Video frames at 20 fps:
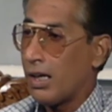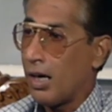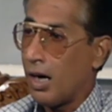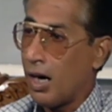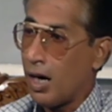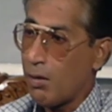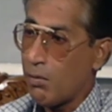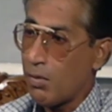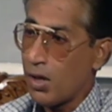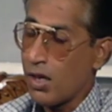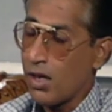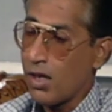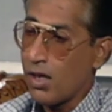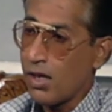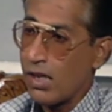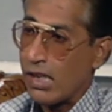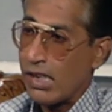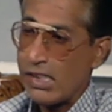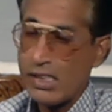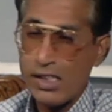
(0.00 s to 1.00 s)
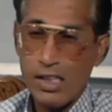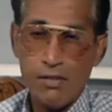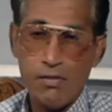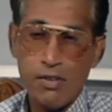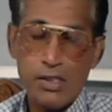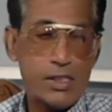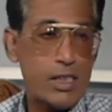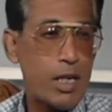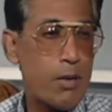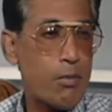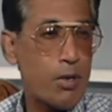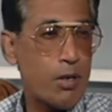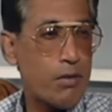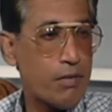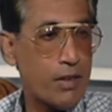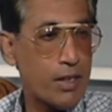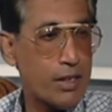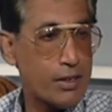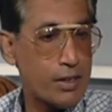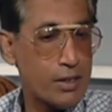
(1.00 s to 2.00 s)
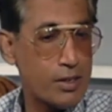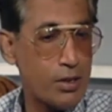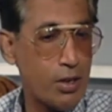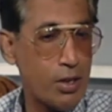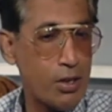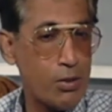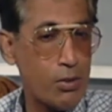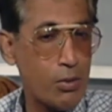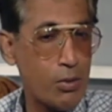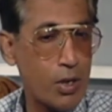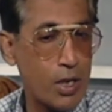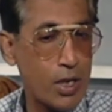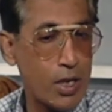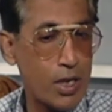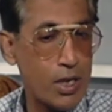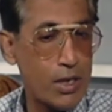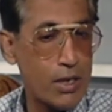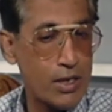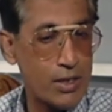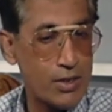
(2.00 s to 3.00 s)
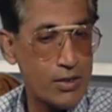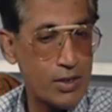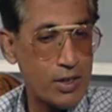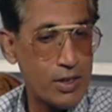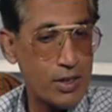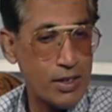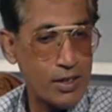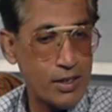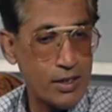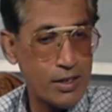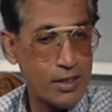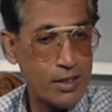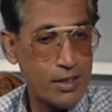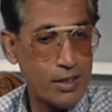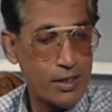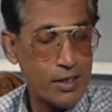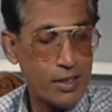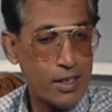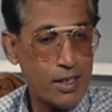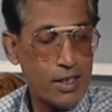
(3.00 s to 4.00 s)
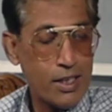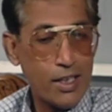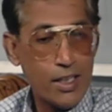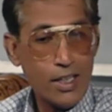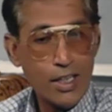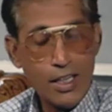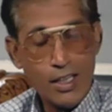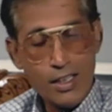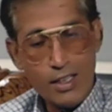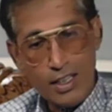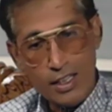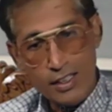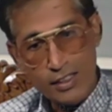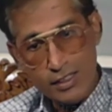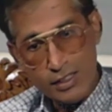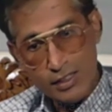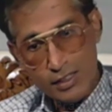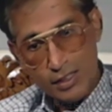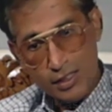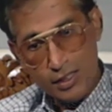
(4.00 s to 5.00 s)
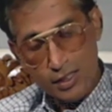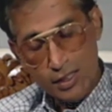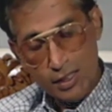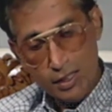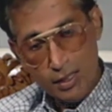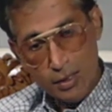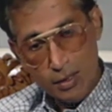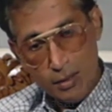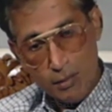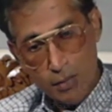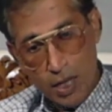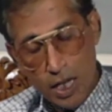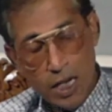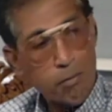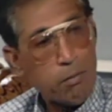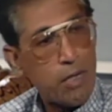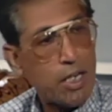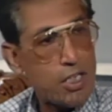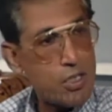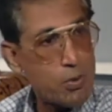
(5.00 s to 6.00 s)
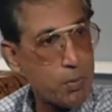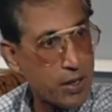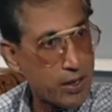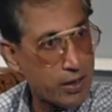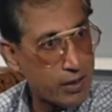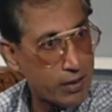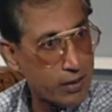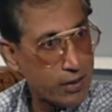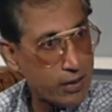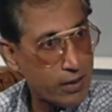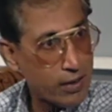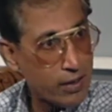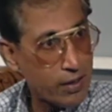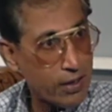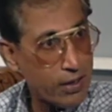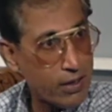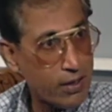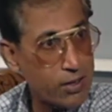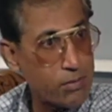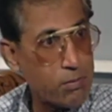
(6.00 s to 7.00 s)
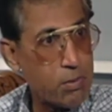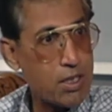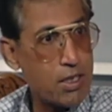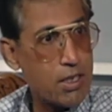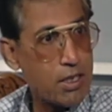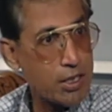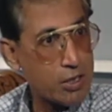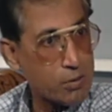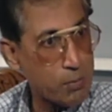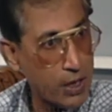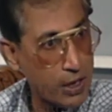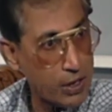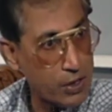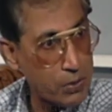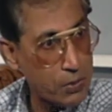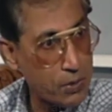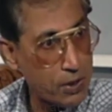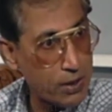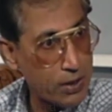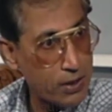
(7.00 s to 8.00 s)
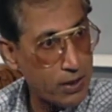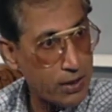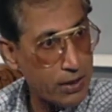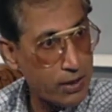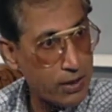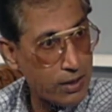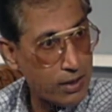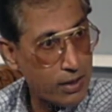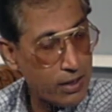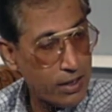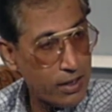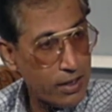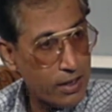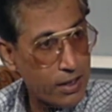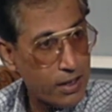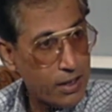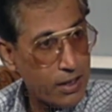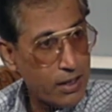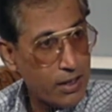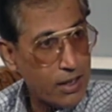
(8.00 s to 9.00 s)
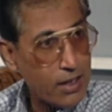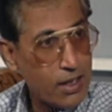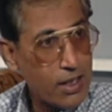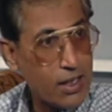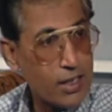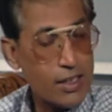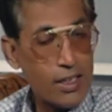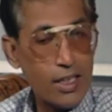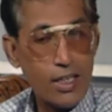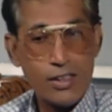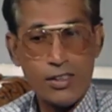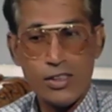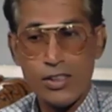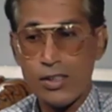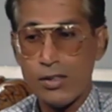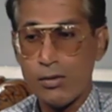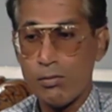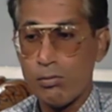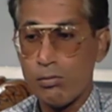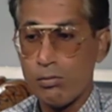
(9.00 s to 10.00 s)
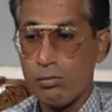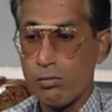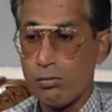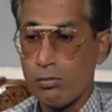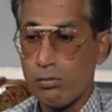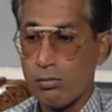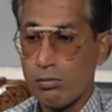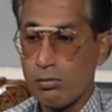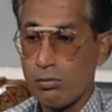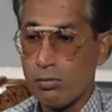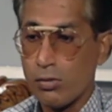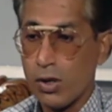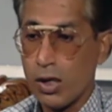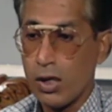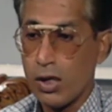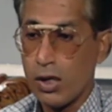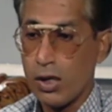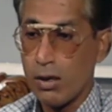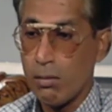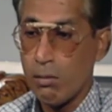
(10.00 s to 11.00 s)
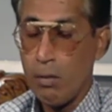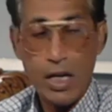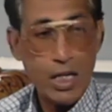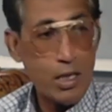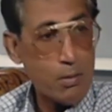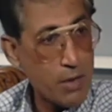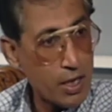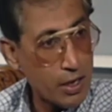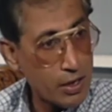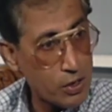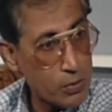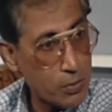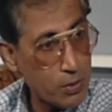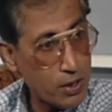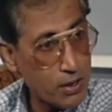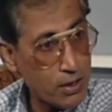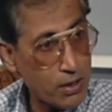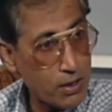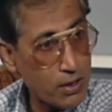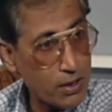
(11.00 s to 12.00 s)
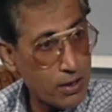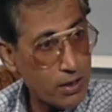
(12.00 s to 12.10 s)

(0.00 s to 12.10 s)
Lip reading: Army itself has number of fields. It's not only the history. It has man management. It has materials management. Mm-hmm. It has money management.